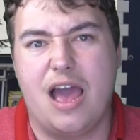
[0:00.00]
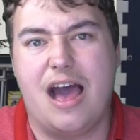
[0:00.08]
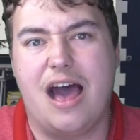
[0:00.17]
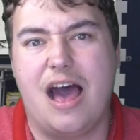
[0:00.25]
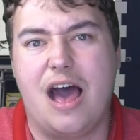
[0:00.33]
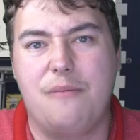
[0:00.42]

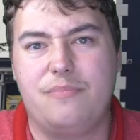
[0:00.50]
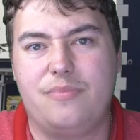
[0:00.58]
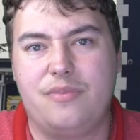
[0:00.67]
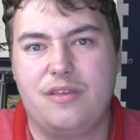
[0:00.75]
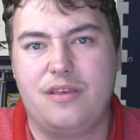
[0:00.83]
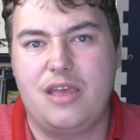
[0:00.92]

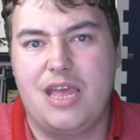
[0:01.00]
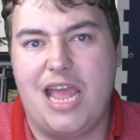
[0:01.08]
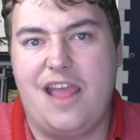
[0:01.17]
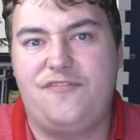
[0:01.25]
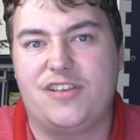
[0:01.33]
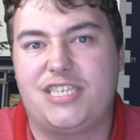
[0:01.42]

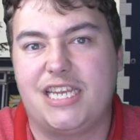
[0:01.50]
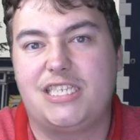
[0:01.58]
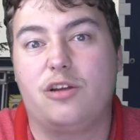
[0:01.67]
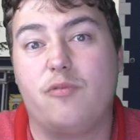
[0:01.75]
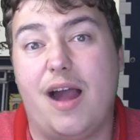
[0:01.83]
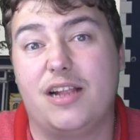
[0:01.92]
If the
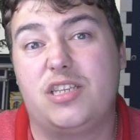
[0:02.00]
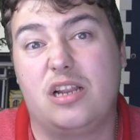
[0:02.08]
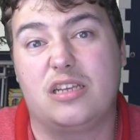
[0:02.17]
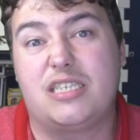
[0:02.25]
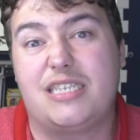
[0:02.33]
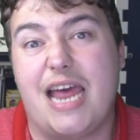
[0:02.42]
Sizzler ride's
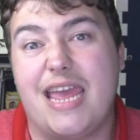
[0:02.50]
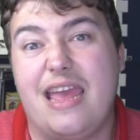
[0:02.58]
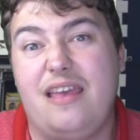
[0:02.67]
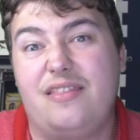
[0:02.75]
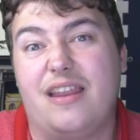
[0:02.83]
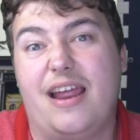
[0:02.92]
not
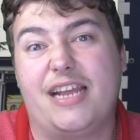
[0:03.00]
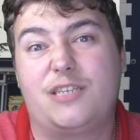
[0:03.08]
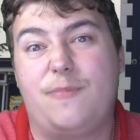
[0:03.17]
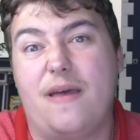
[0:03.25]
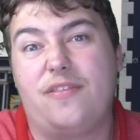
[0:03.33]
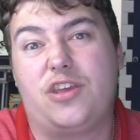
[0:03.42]
staying, then I
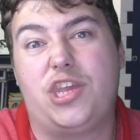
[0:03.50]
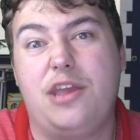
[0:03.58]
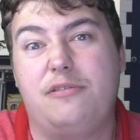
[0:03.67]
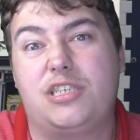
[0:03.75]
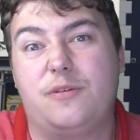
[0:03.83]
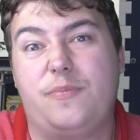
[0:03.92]
expect the
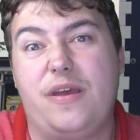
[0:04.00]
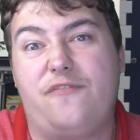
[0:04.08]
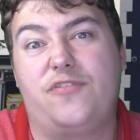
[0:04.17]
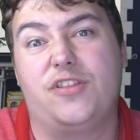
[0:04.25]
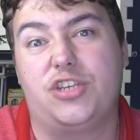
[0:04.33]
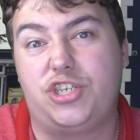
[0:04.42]
queue to be
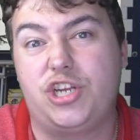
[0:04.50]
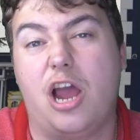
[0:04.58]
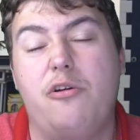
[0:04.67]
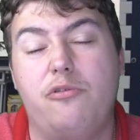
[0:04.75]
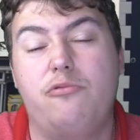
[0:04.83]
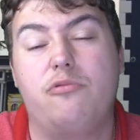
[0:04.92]
for the
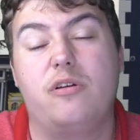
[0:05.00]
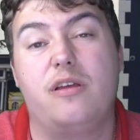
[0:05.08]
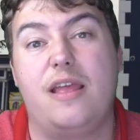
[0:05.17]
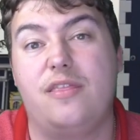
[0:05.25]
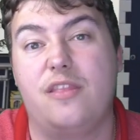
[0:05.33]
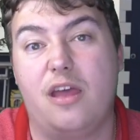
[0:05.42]
show
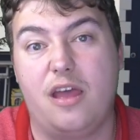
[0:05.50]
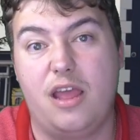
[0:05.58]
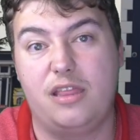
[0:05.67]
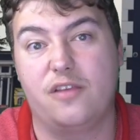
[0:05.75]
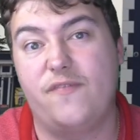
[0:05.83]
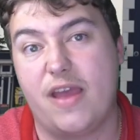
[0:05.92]
in
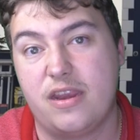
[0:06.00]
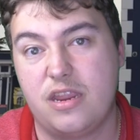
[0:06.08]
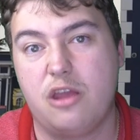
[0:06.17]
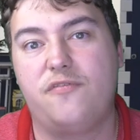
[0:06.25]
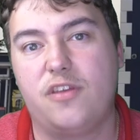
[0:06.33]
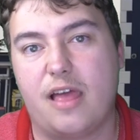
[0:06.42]
the
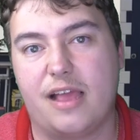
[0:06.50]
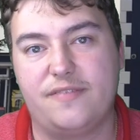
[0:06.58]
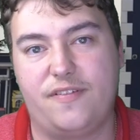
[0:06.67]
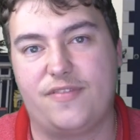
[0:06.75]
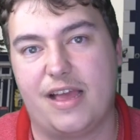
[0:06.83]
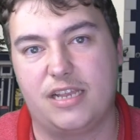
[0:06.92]
venue.
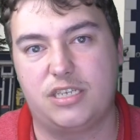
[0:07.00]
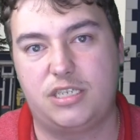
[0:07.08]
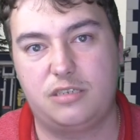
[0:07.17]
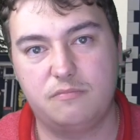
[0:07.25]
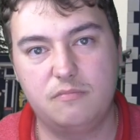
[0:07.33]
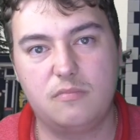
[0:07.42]
If
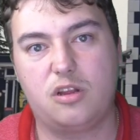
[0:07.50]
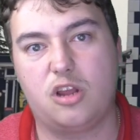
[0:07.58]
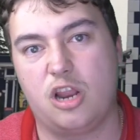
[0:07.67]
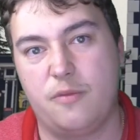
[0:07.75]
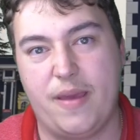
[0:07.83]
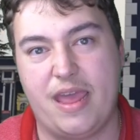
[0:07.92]
that's
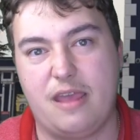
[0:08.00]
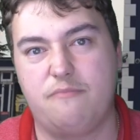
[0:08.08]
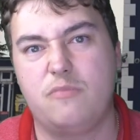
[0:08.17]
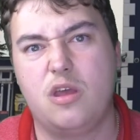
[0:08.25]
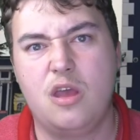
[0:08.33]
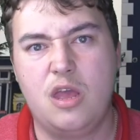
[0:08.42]
going to
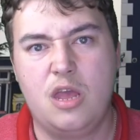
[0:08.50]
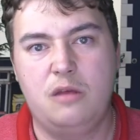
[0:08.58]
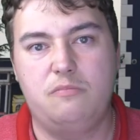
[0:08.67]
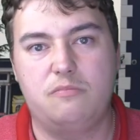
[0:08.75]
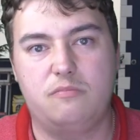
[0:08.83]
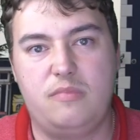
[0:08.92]
be,
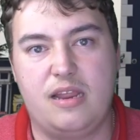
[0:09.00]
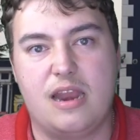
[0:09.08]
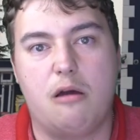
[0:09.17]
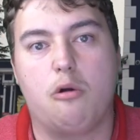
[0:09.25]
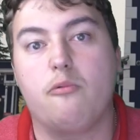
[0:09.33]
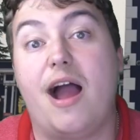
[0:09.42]
you
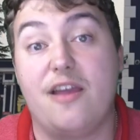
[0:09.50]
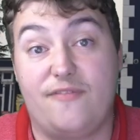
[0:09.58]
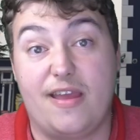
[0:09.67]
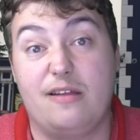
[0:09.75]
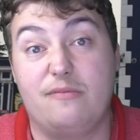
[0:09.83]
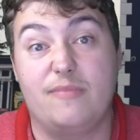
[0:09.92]
know,
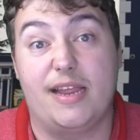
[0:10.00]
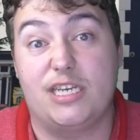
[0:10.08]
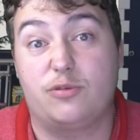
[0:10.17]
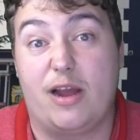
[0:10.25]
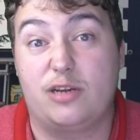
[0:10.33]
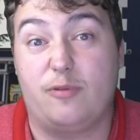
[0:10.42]
arriving in
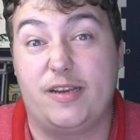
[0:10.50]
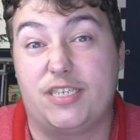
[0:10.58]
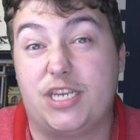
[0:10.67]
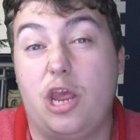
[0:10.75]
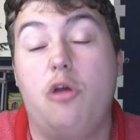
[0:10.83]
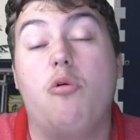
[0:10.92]

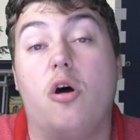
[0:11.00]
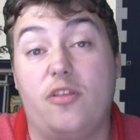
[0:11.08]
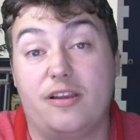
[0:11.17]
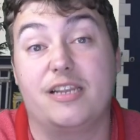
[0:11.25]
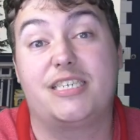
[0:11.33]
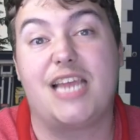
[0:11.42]
2022, or they're going to